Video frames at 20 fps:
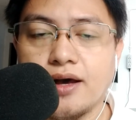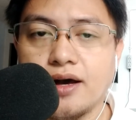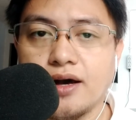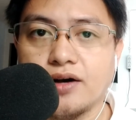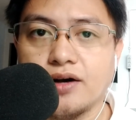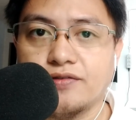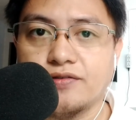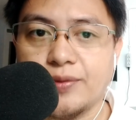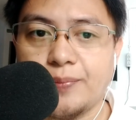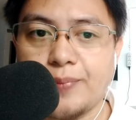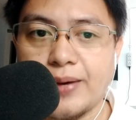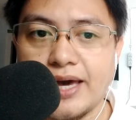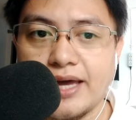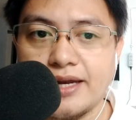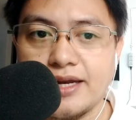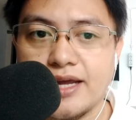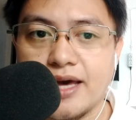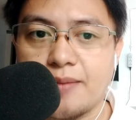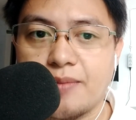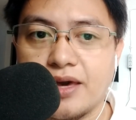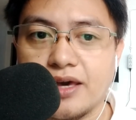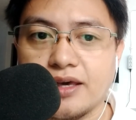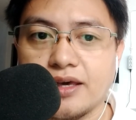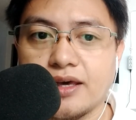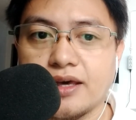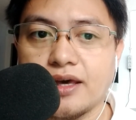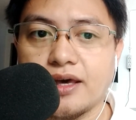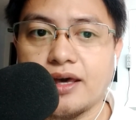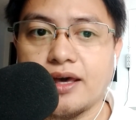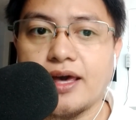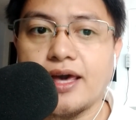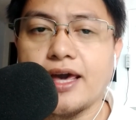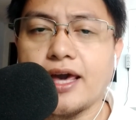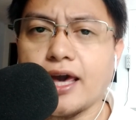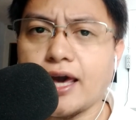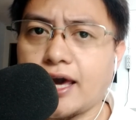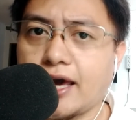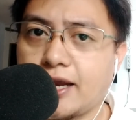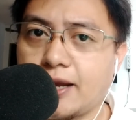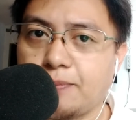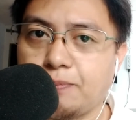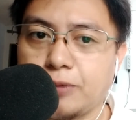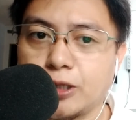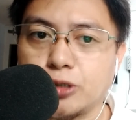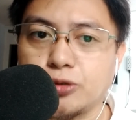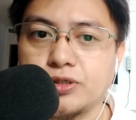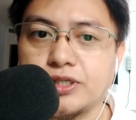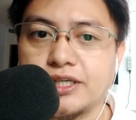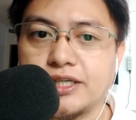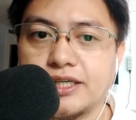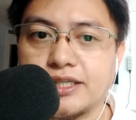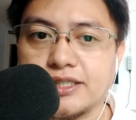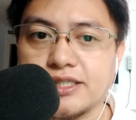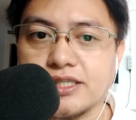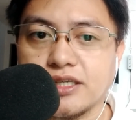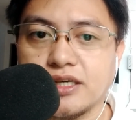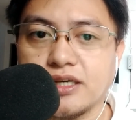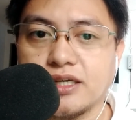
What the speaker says: of the pandemic and uploaded it